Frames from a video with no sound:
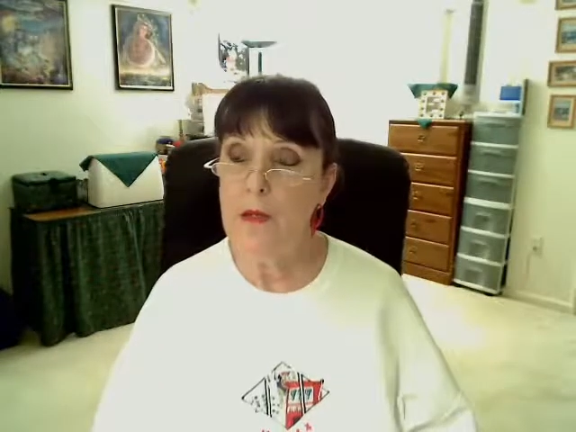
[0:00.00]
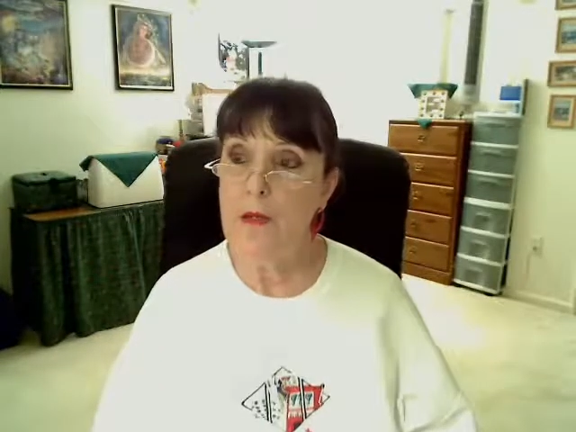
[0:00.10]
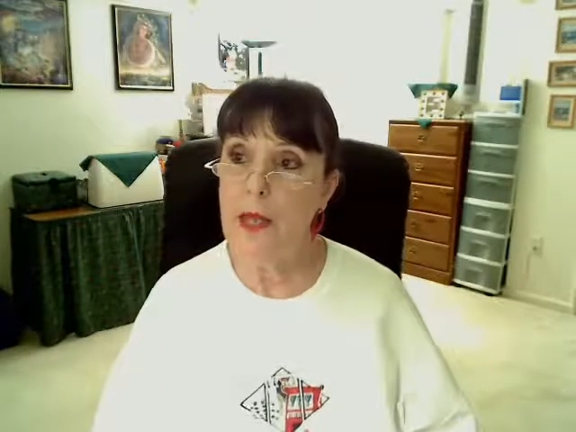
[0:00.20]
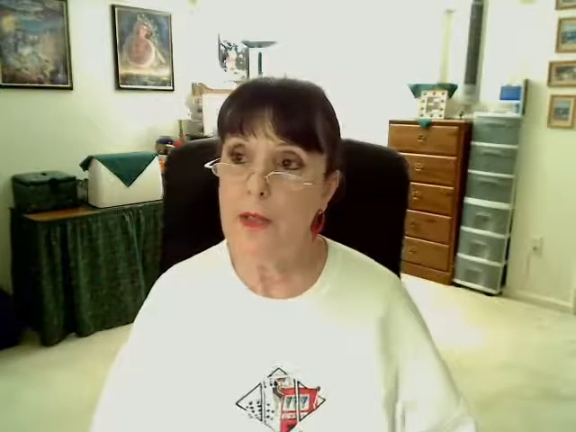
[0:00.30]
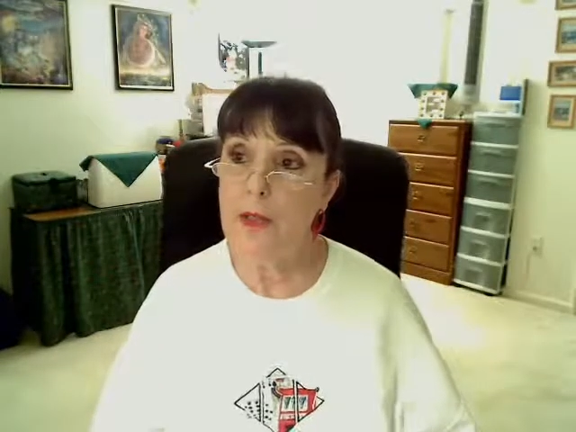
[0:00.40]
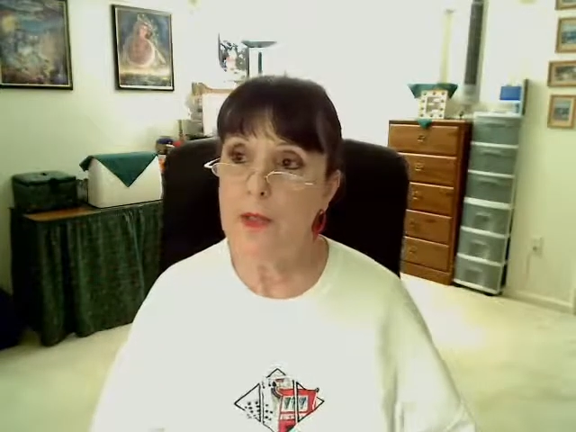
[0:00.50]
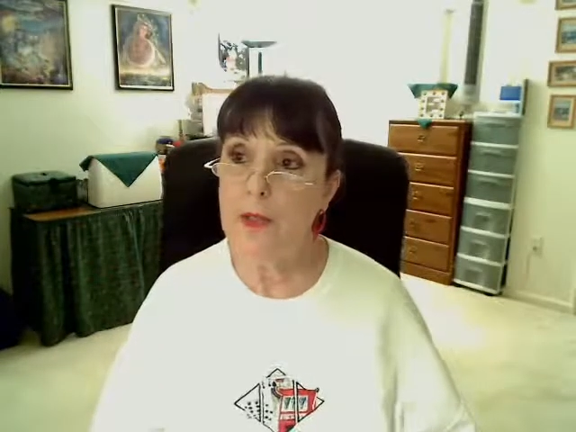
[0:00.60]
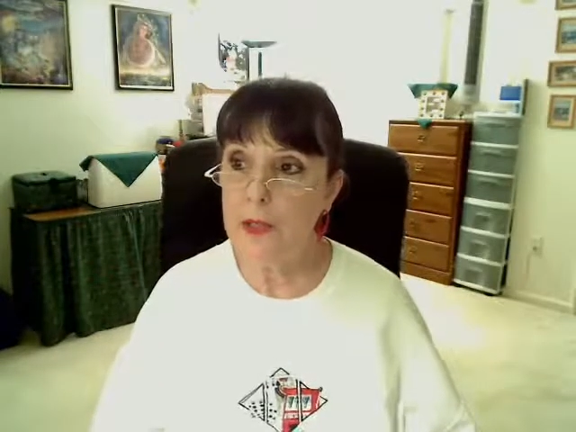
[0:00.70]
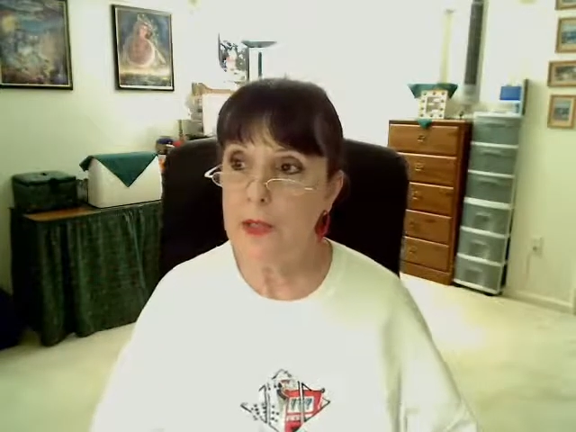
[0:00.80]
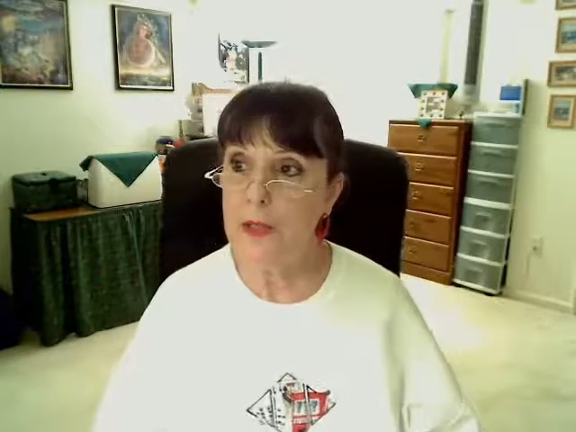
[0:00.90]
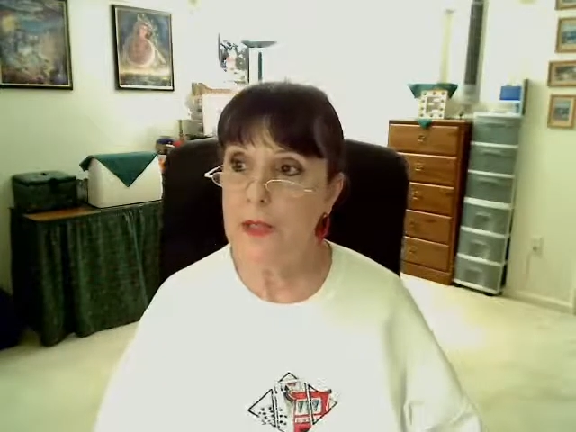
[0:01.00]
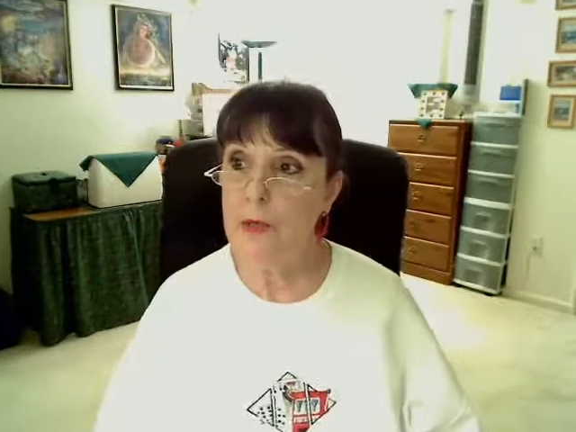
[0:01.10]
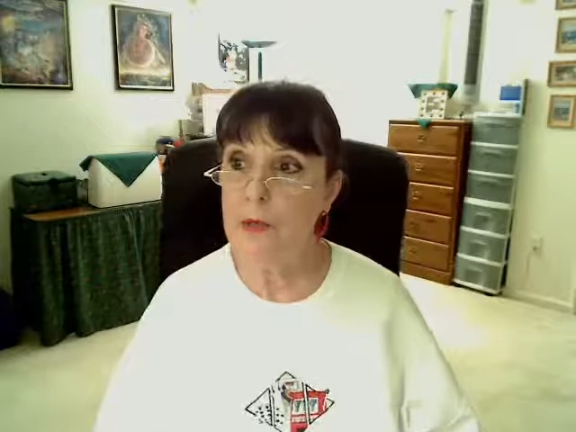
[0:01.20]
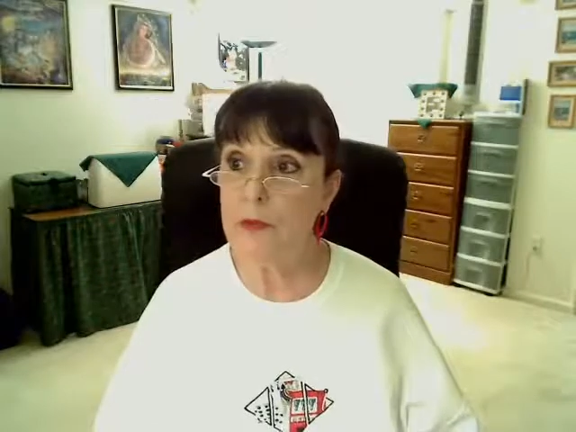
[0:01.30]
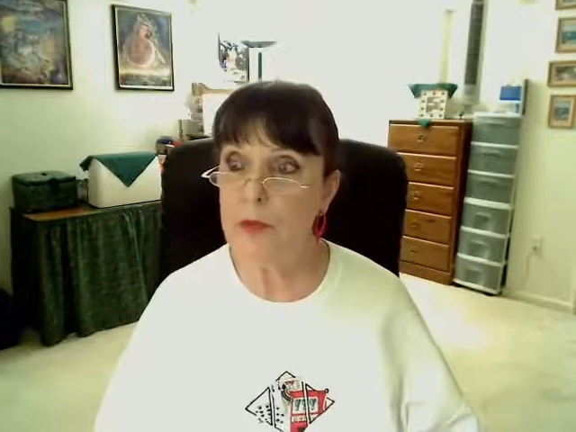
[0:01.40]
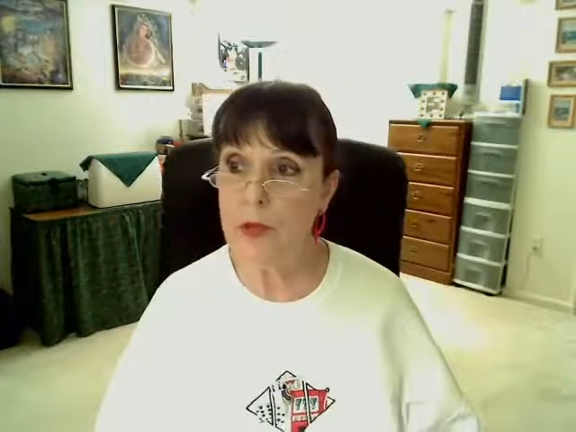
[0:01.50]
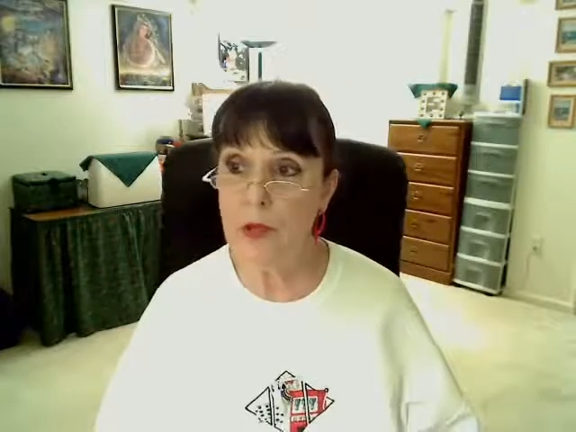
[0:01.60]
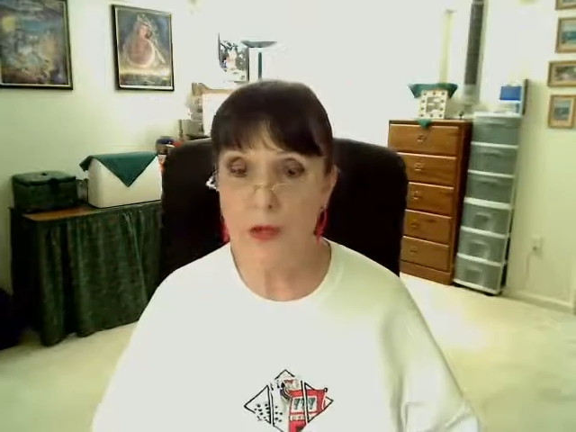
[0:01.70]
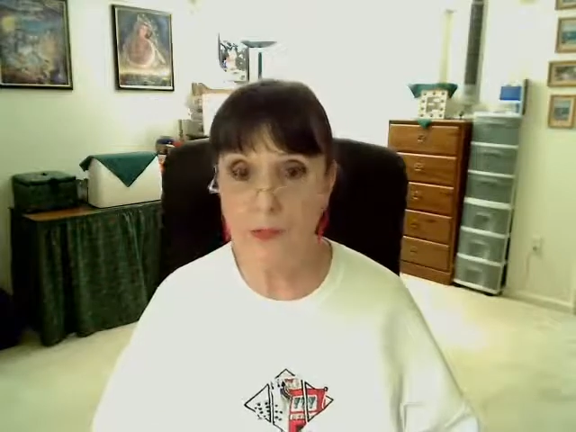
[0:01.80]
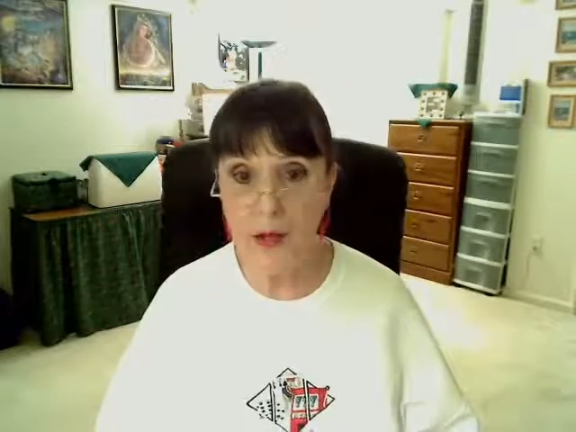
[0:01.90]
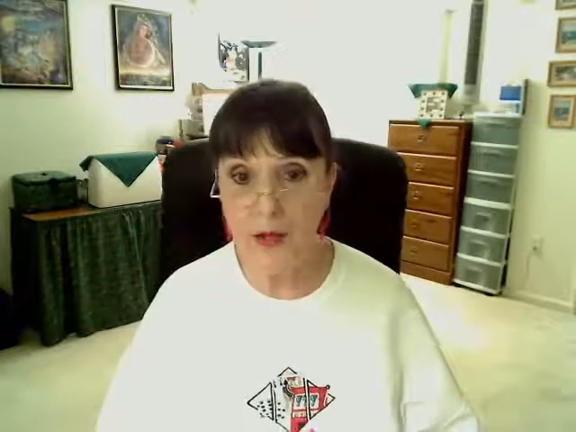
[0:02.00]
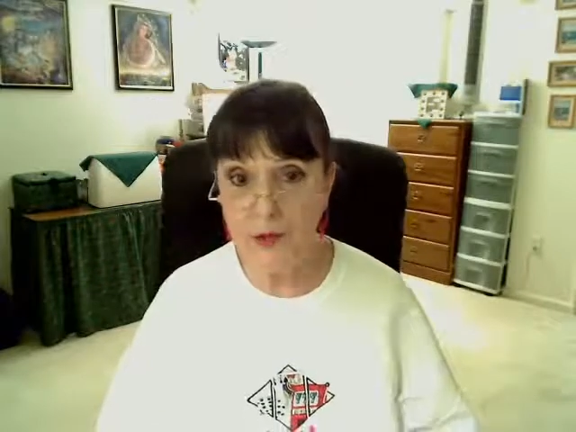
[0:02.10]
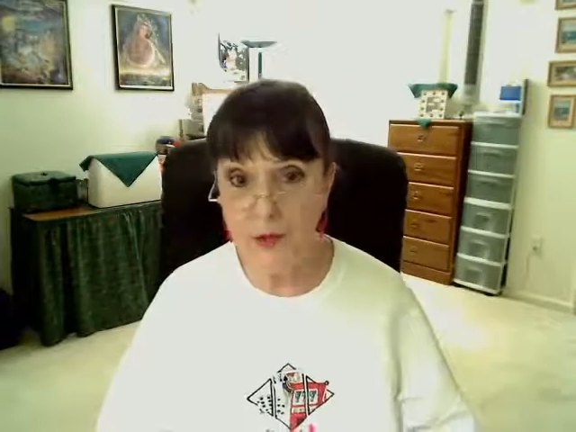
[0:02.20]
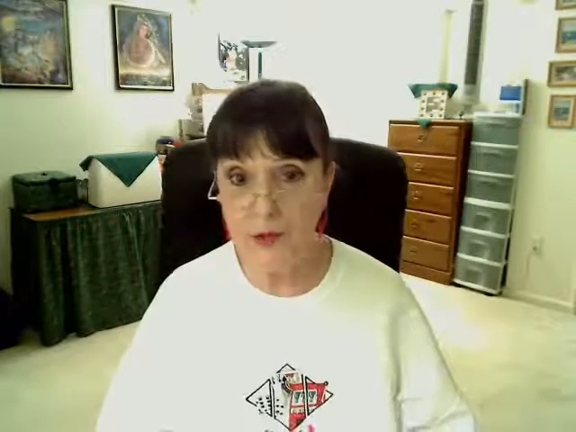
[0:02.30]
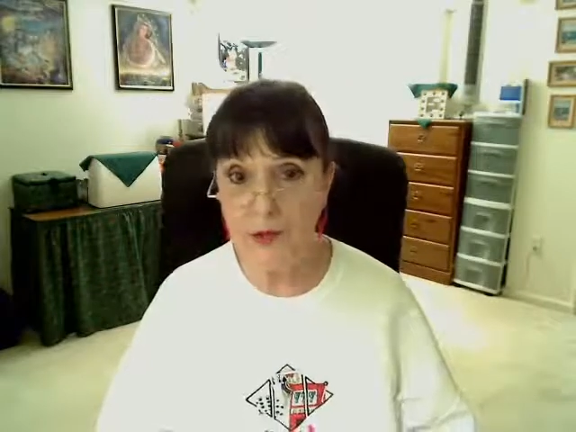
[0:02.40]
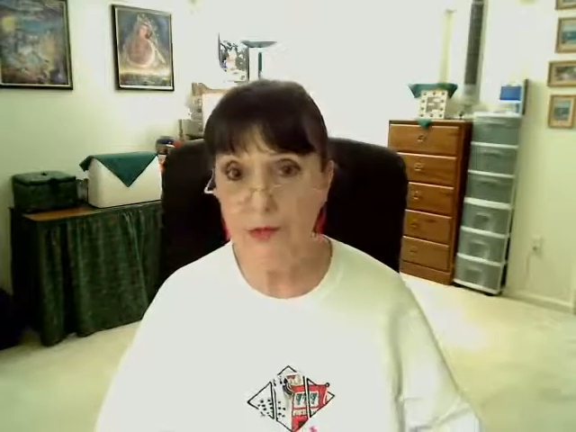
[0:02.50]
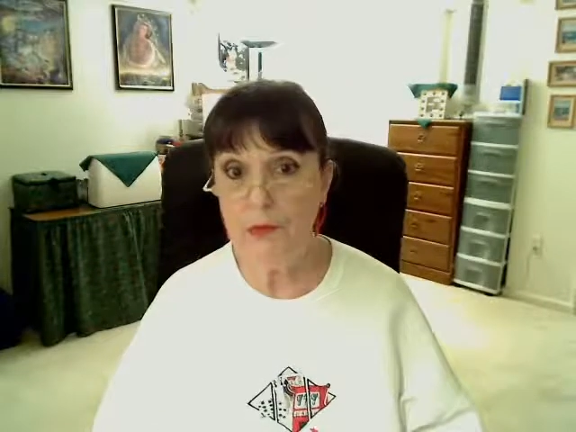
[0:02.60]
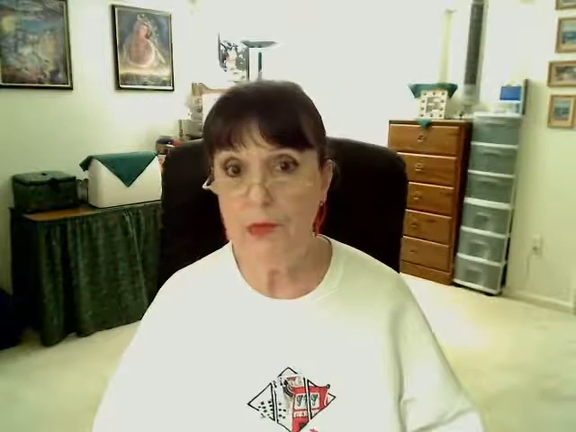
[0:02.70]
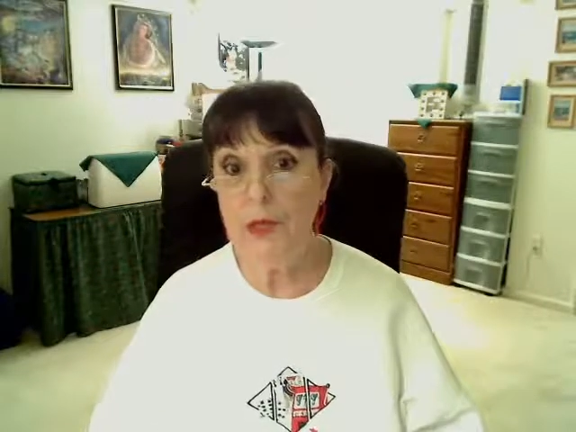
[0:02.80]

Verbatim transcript: that as much as they want to talk about you,